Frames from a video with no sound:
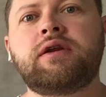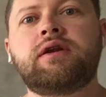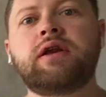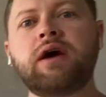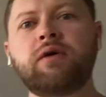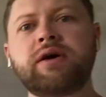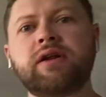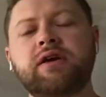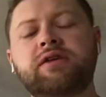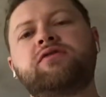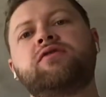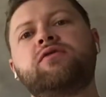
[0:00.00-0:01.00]
Now I'd like
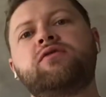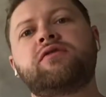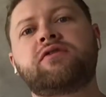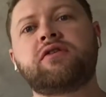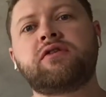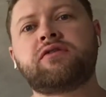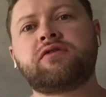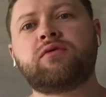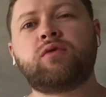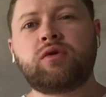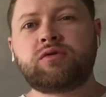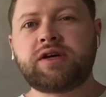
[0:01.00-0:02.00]
to discuss
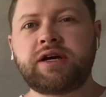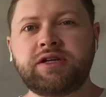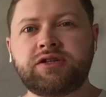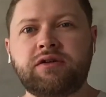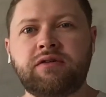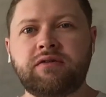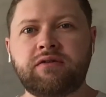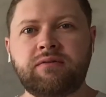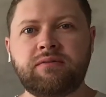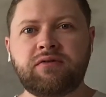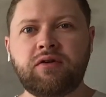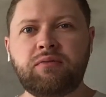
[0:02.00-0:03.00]
rotations.
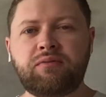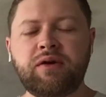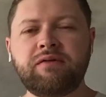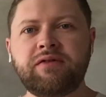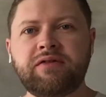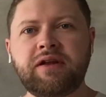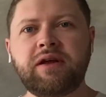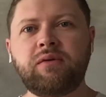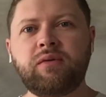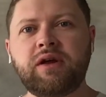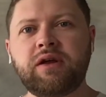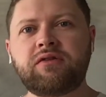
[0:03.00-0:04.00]
So previously
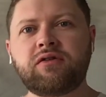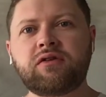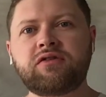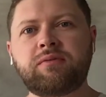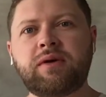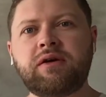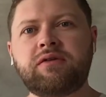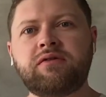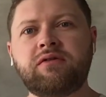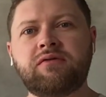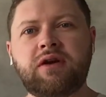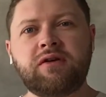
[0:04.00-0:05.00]
we talked about
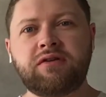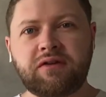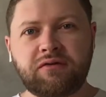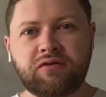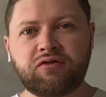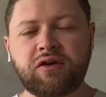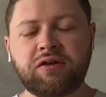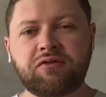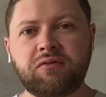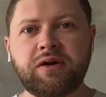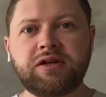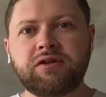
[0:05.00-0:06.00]
various different
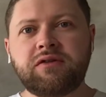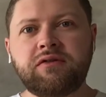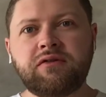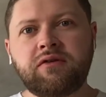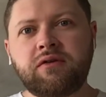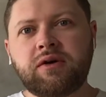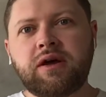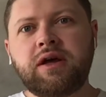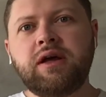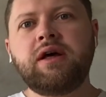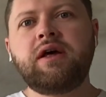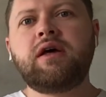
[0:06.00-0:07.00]
transformations, okay?
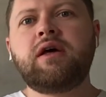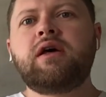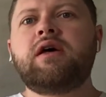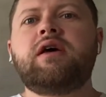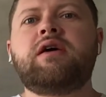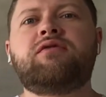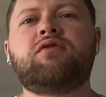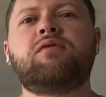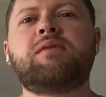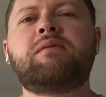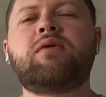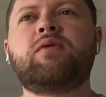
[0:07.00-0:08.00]
If you
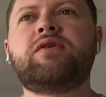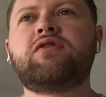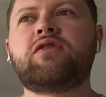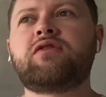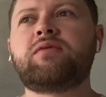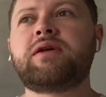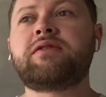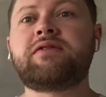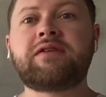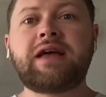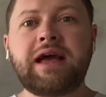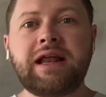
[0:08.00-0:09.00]
remember, we talked about
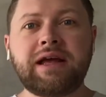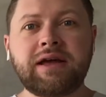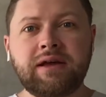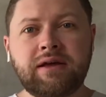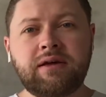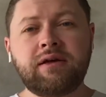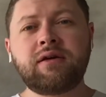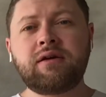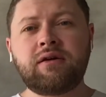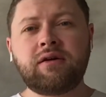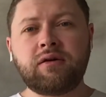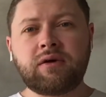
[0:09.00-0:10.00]
scaling,
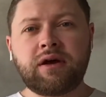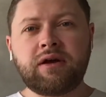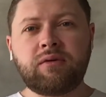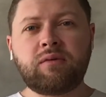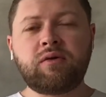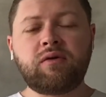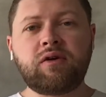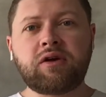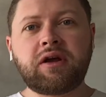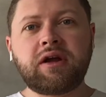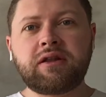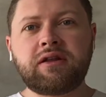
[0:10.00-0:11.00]
okay, when we were looking
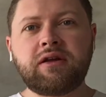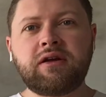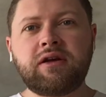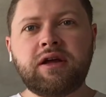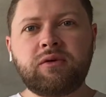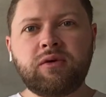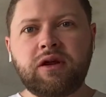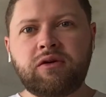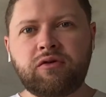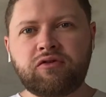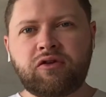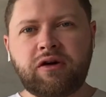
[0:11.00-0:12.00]
at the equilateral
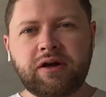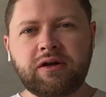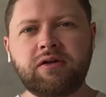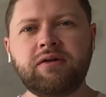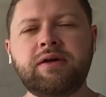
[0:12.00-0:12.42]
triangle.